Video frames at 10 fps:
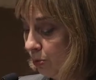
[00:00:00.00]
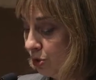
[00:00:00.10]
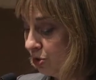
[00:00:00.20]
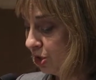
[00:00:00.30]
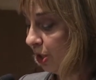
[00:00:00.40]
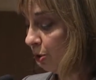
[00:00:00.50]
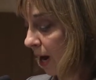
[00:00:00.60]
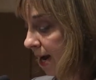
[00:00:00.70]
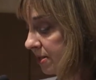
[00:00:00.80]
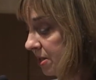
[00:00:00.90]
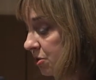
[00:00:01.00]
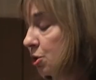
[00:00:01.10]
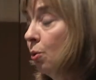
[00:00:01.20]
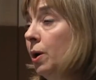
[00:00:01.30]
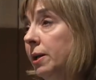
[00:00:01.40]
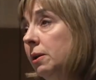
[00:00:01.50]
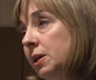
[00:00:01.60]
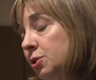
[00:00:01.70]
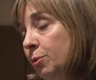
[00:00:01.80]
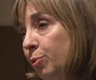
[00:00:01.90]
to secure access to oil
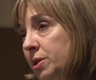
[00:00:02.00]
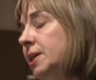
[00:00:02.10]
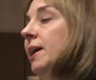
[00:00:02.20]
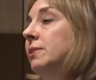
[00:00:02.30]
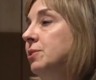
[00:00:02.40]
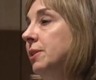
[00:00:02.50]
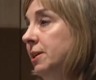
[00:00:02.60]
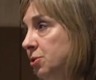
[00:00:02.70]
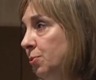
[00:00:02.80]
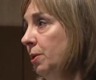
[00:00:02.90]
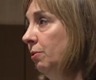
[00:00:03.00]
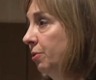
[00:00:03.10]
and to protect Israel.